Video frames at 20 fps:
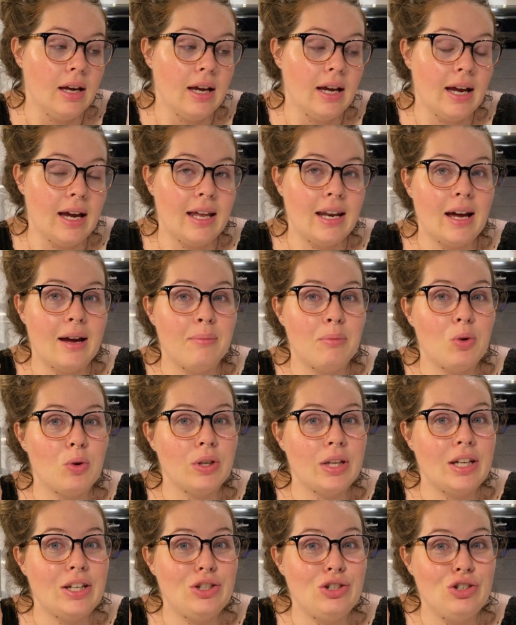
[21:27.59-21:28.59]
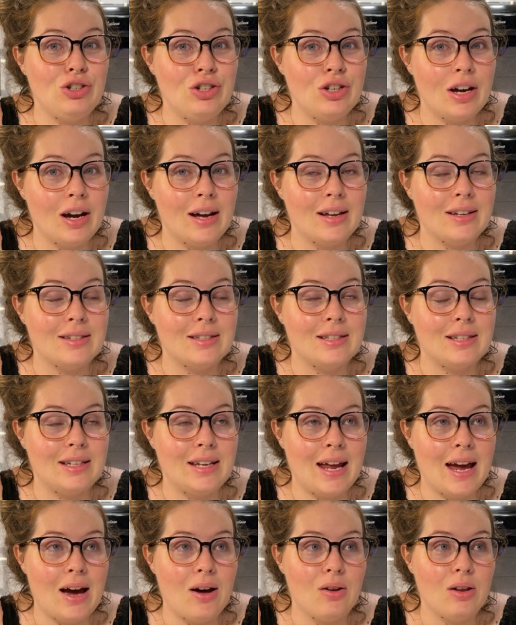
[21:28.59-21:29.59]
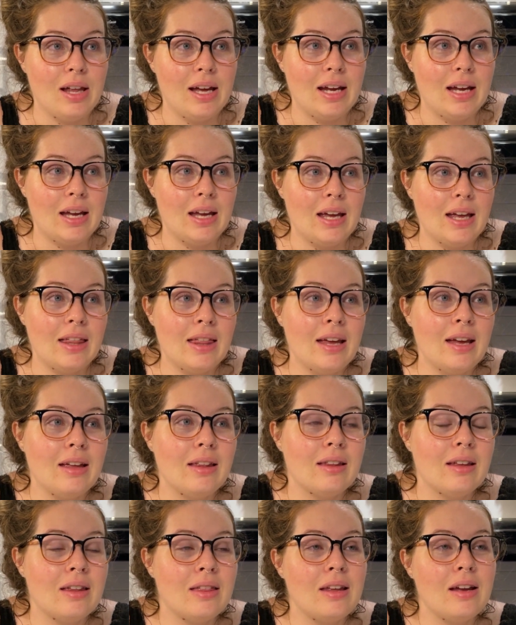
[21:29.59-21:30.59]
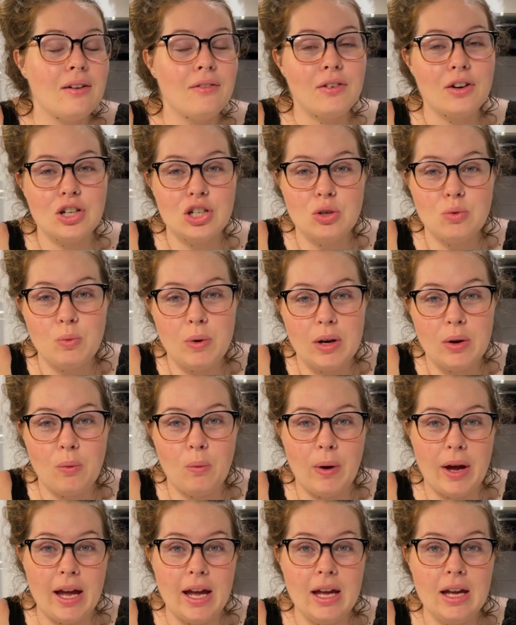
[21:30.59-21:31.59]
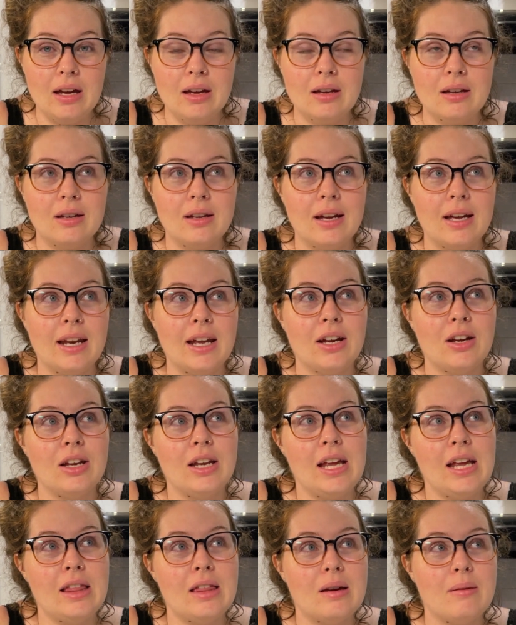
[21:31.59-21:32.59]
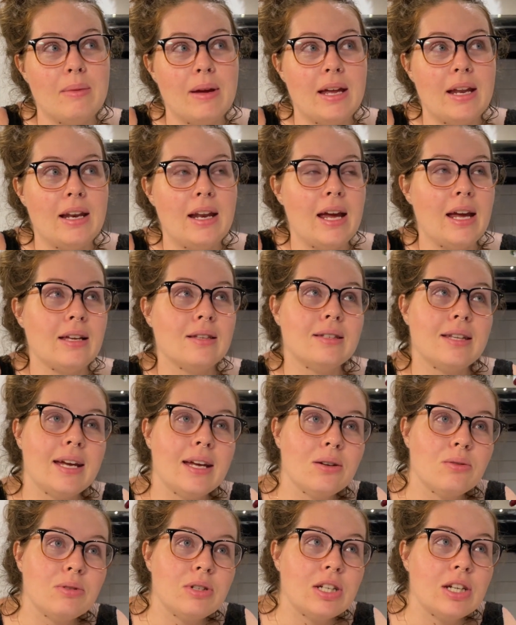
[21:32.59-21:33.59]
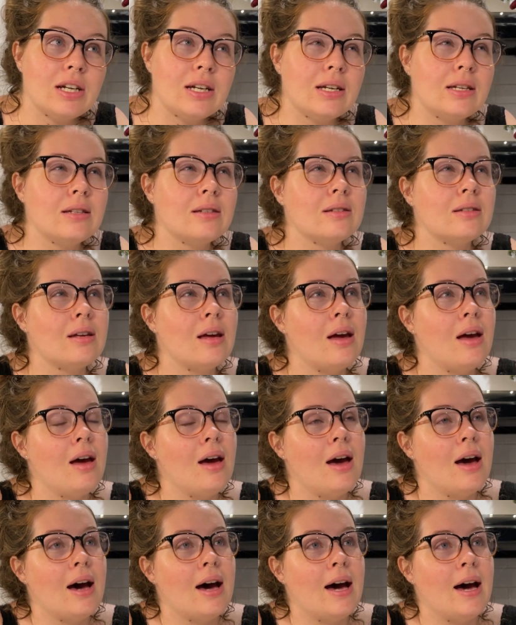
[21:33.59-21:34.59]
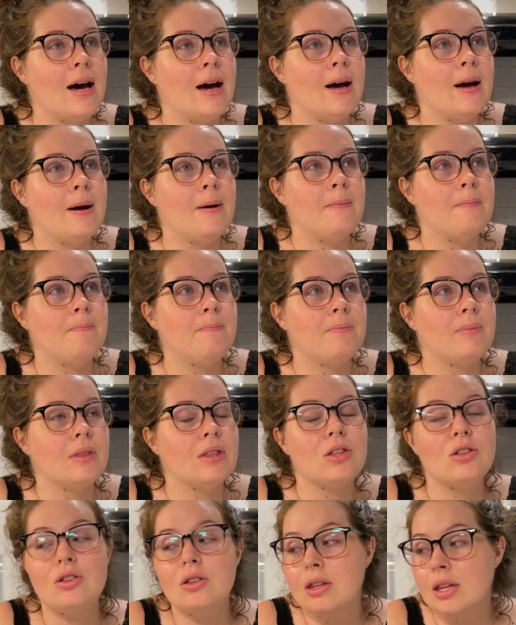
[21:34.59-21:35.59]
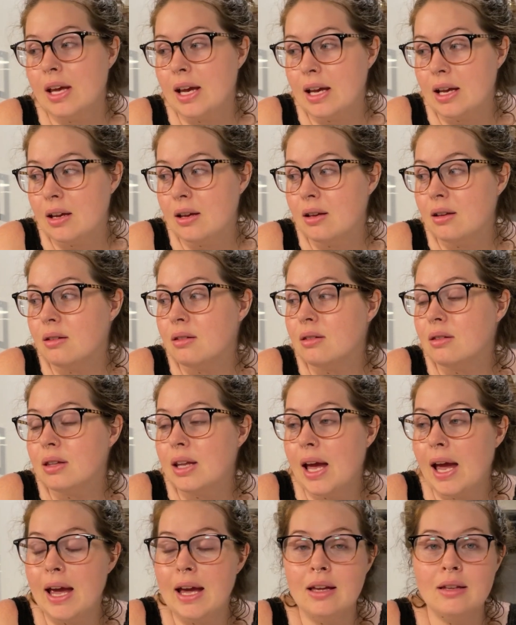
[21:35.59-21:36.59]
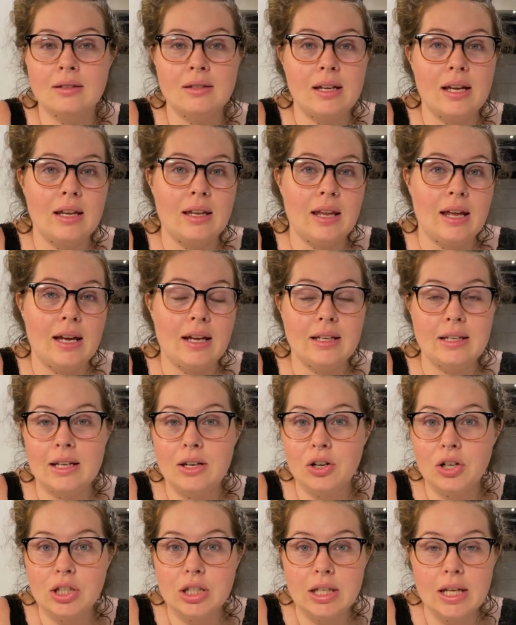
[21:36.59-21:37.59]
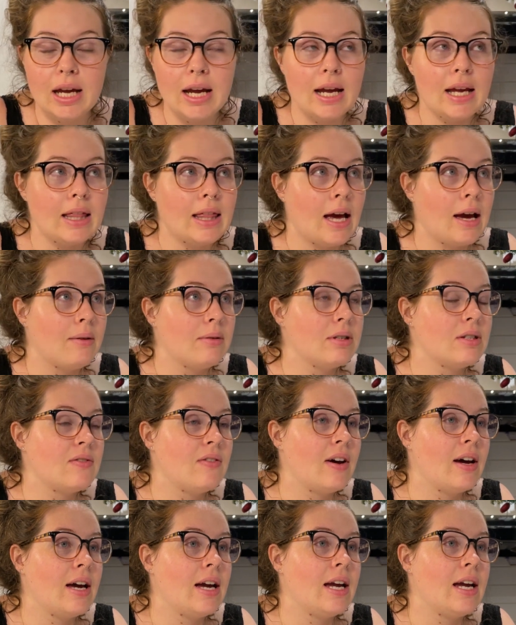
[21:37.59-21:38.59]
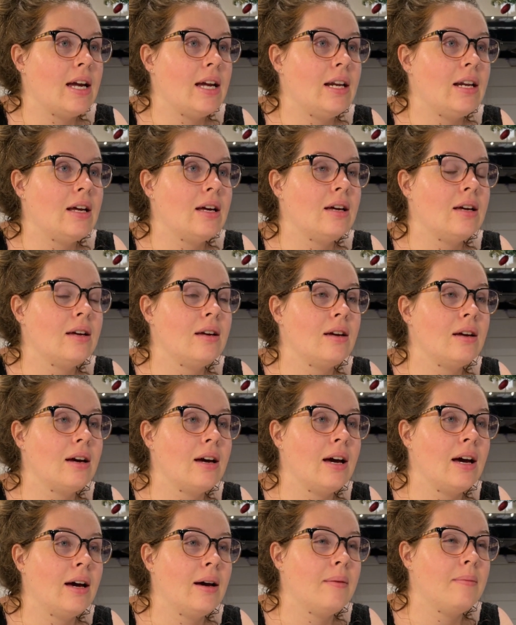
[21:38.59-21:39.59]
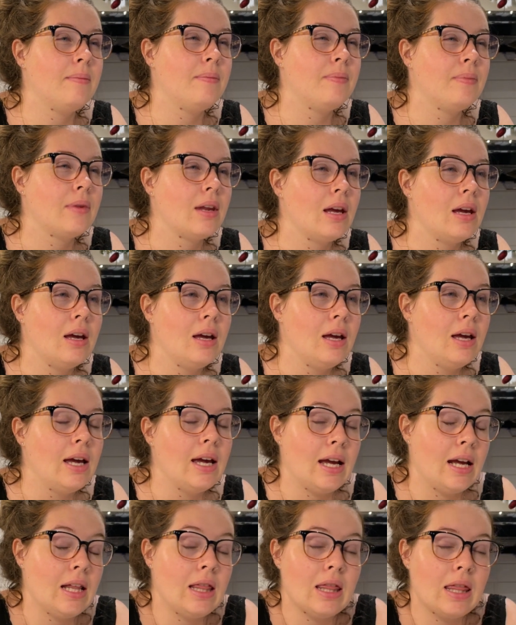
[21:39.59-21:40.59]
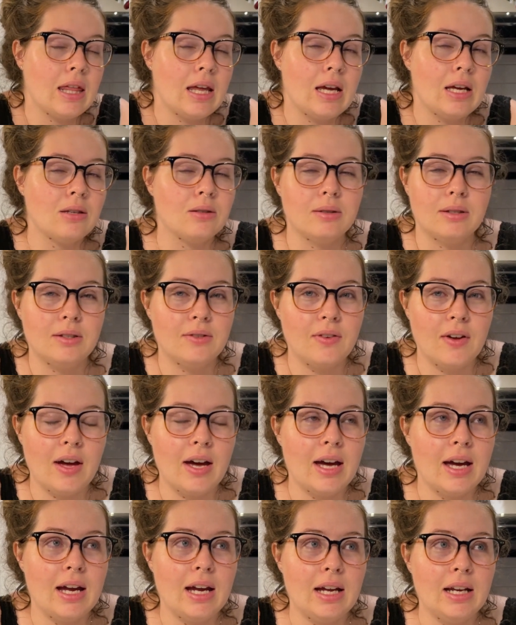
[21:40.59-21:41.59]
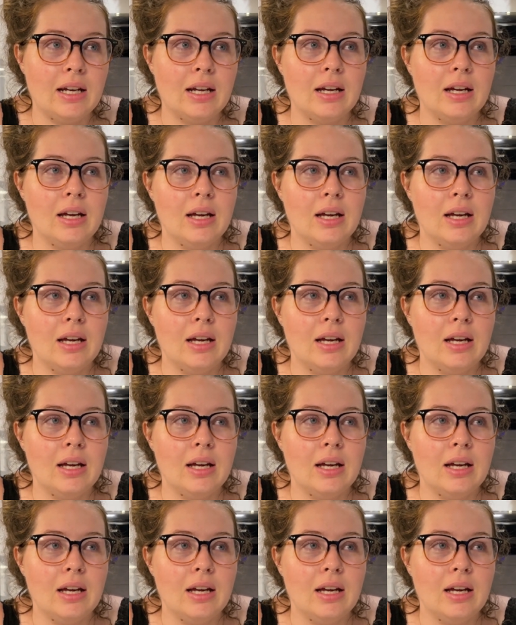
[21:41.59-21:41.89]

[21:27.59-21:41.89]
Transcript: And I'm only just now like, and the aversion went away and I could eat them in egg sandwiches, like eggs in like dinner tonight, that was fine. In things was fine.